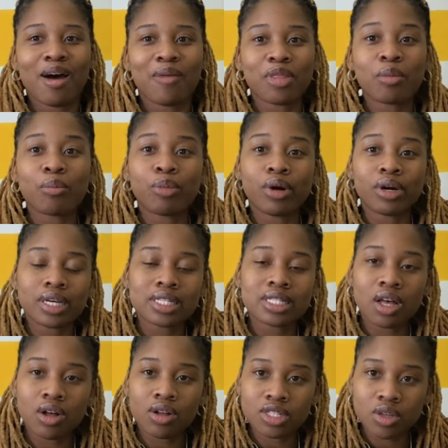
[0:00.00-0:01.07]
The book is
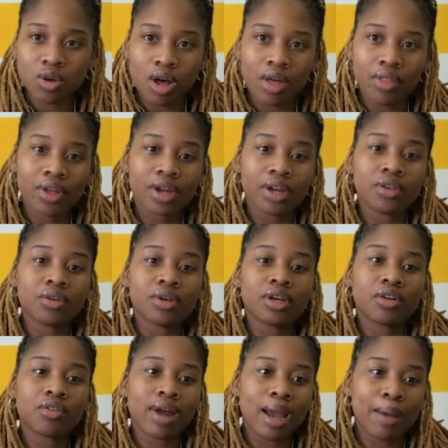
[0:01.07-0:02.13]
also on there. You can
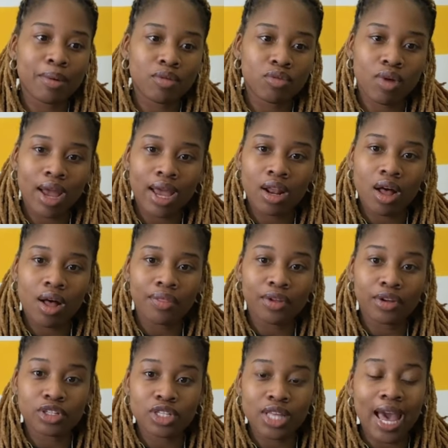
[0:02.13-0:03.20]
grab it right on
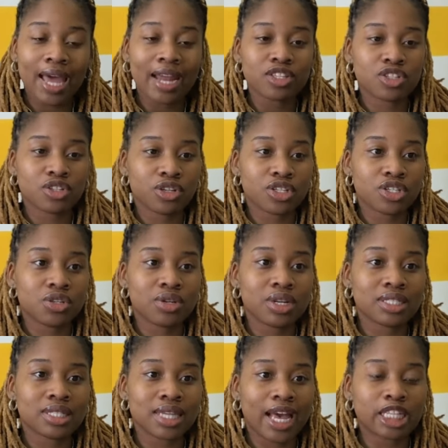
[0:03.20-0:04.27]
your, add it to your
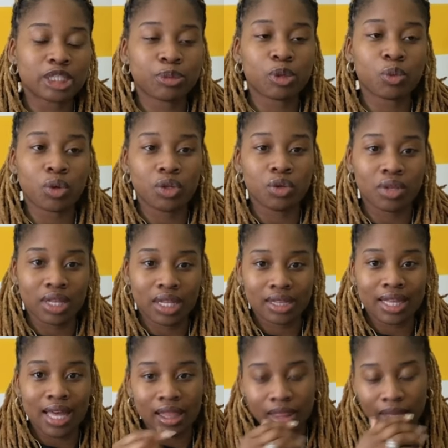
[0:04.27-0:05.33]
student dashboard. When you click
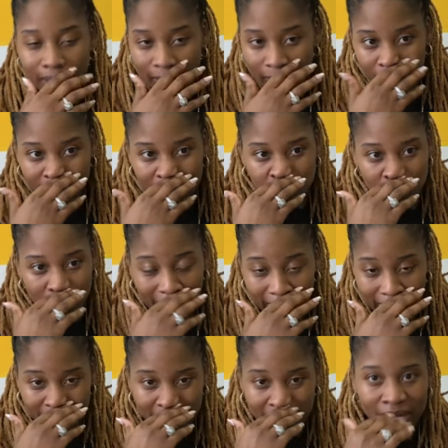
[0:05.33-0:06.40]
that link, it'll let you add
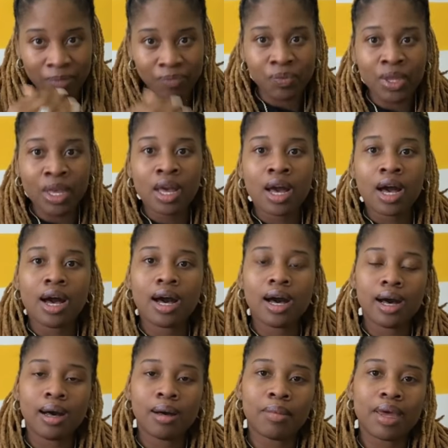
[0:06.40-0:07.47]
it on.
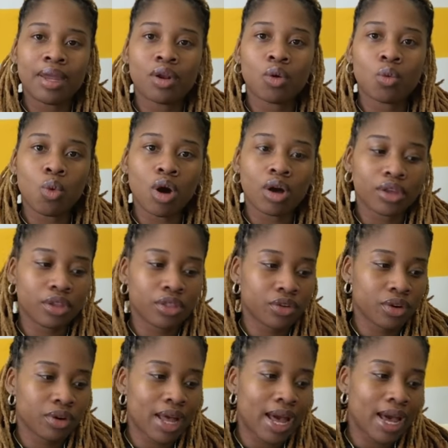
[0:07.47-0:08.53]
And it'll walk you
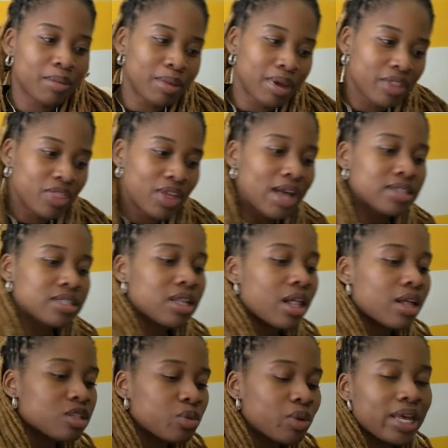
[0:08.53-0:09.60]
through how to make
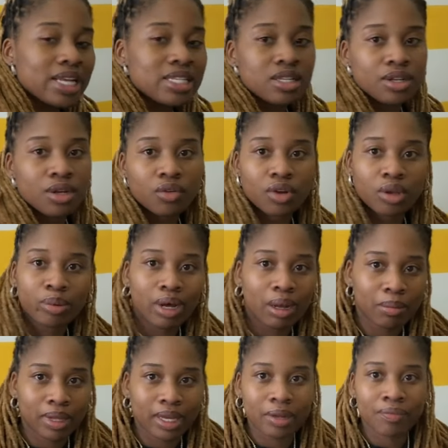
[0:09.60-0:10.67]
$1,000 a week as a notary
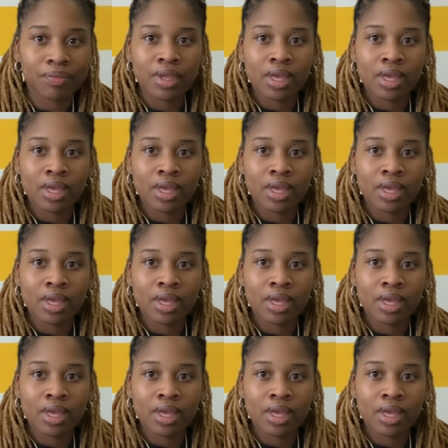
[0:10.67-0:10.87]
public.